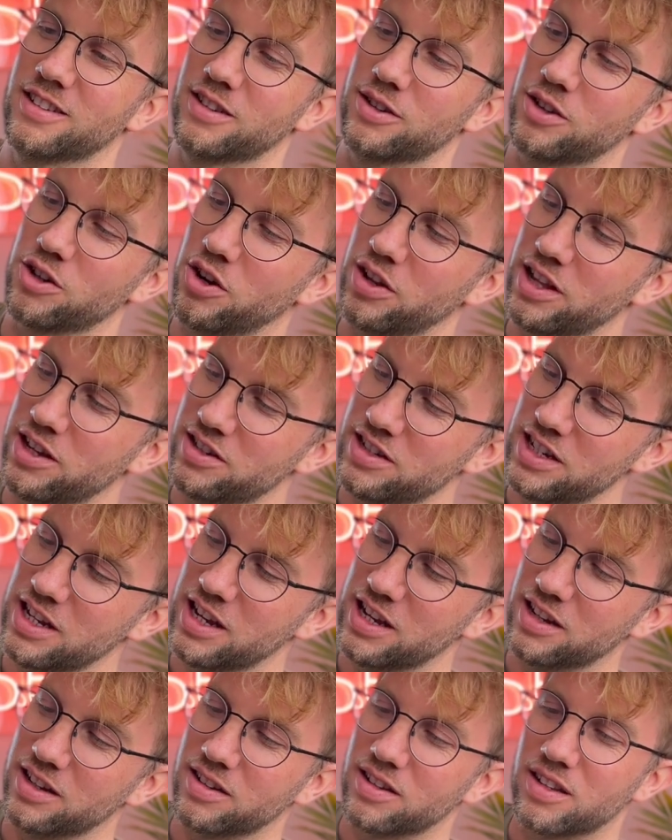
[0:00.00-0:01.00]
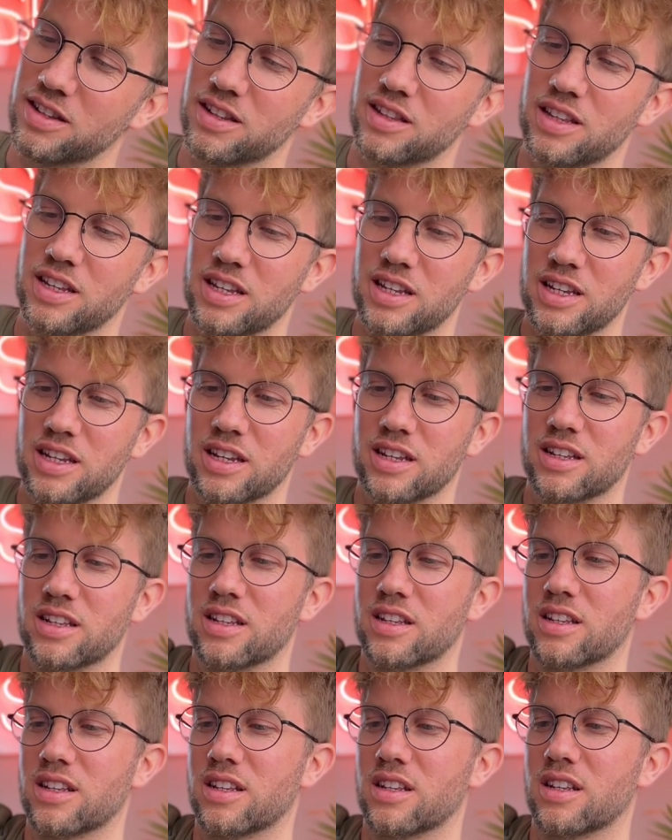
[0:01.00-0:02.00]
Got there in the end. The
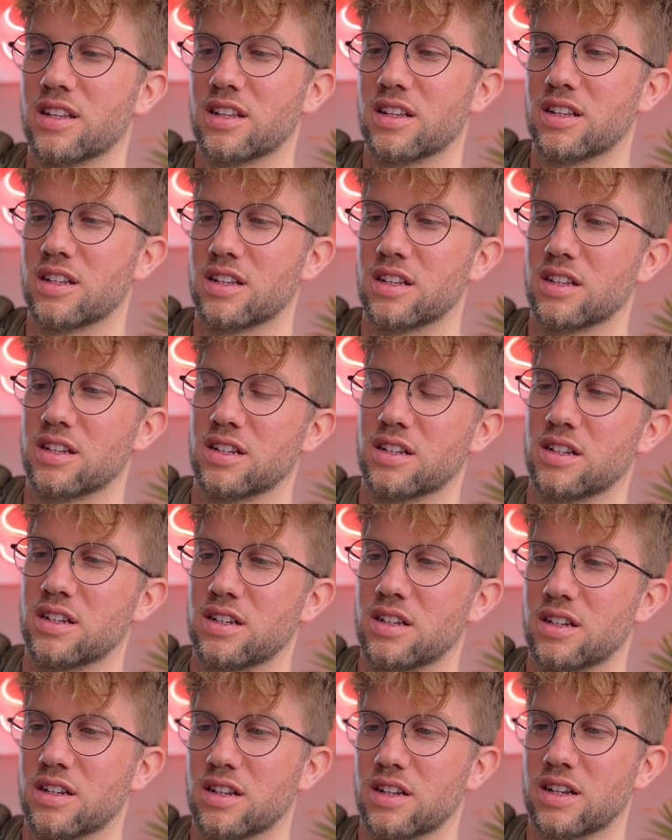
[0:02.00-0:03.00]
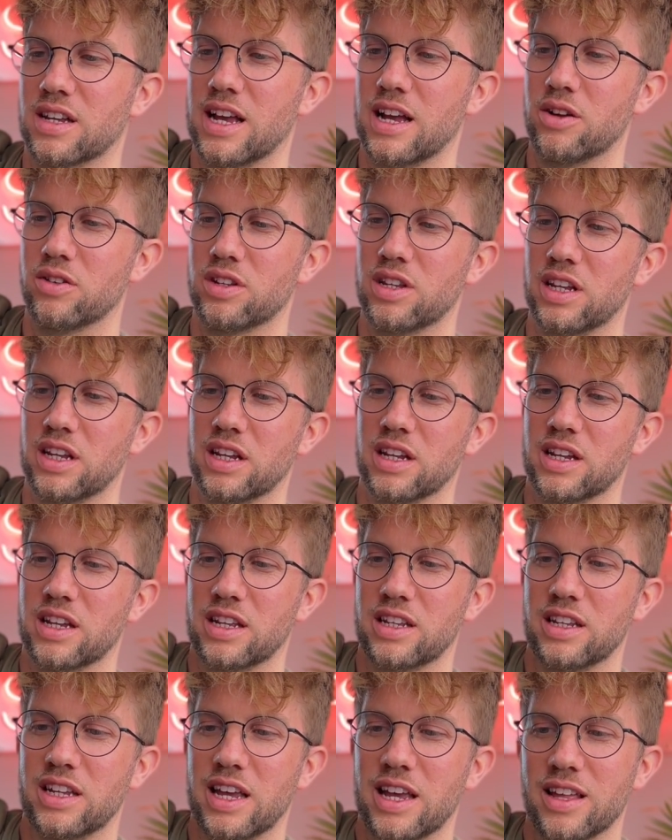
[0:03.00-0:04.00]
Kaltik,
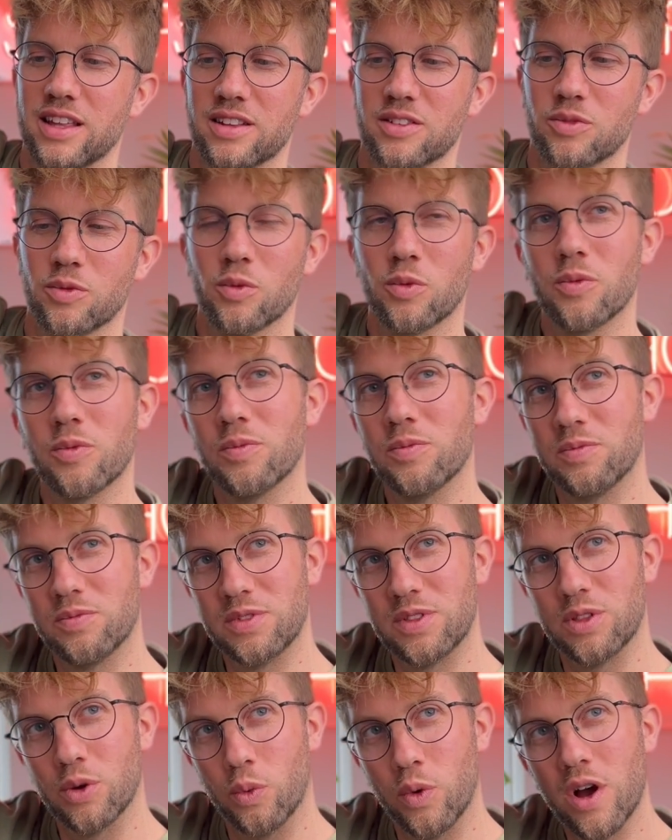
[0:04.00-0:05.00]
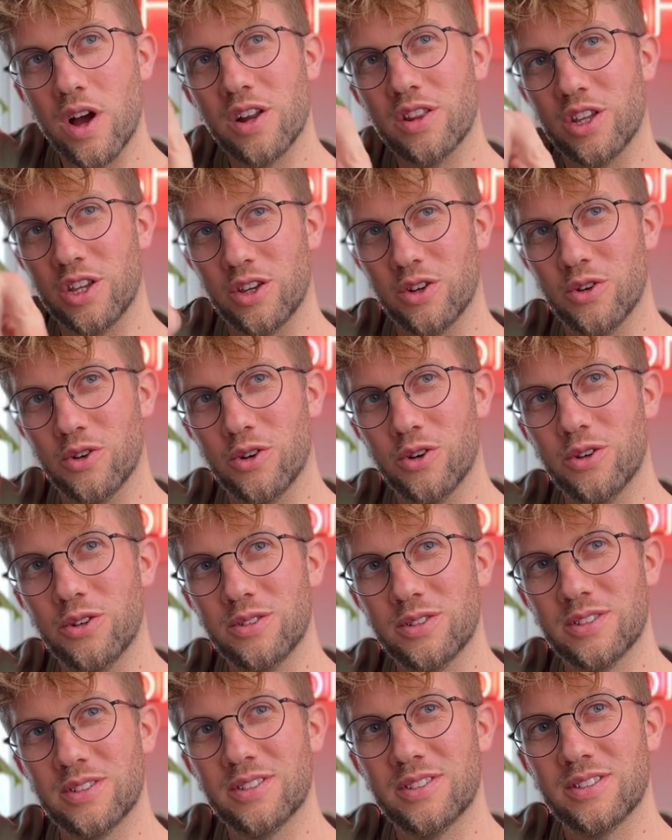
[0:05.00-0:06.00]
yeah, the word that you're
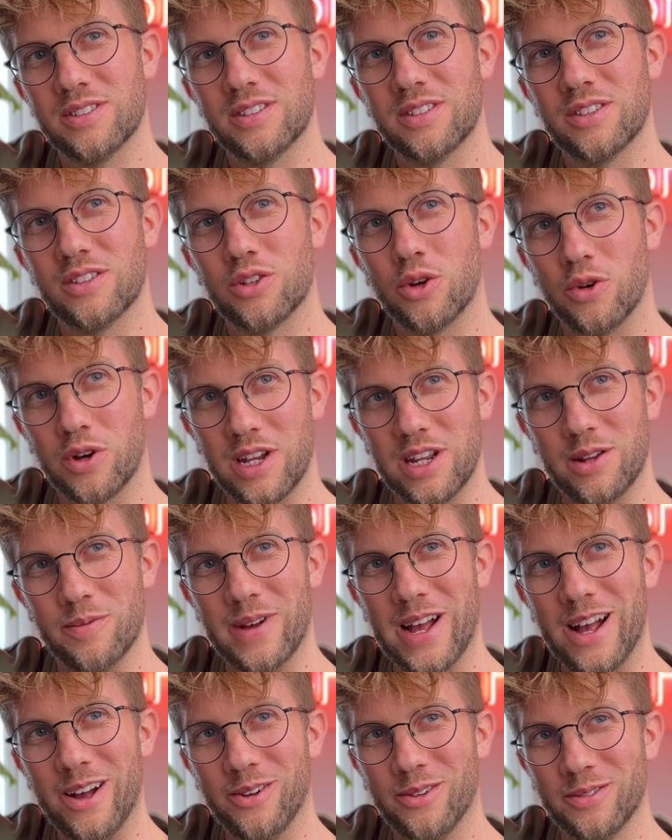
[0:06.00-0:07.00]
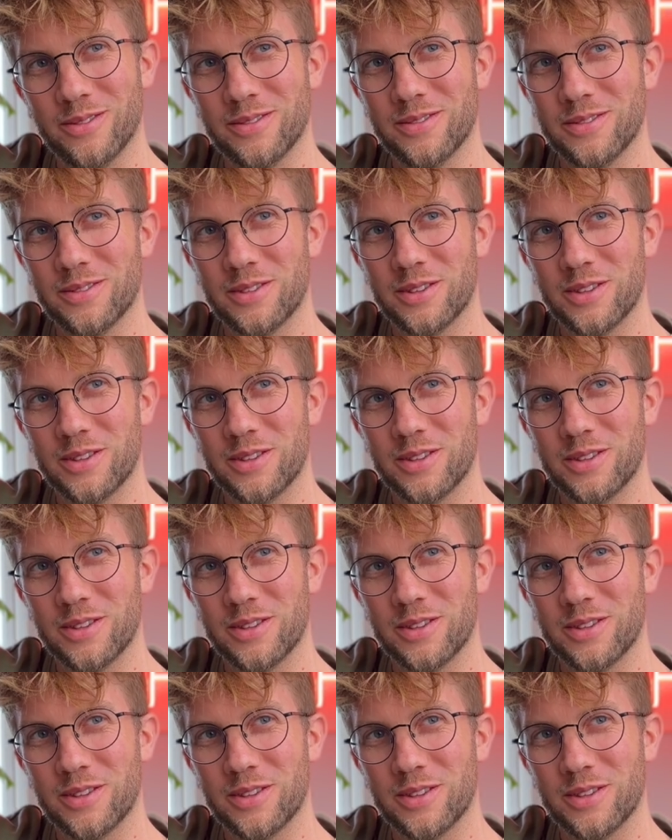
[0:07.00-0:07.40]
talking about. Yeah, which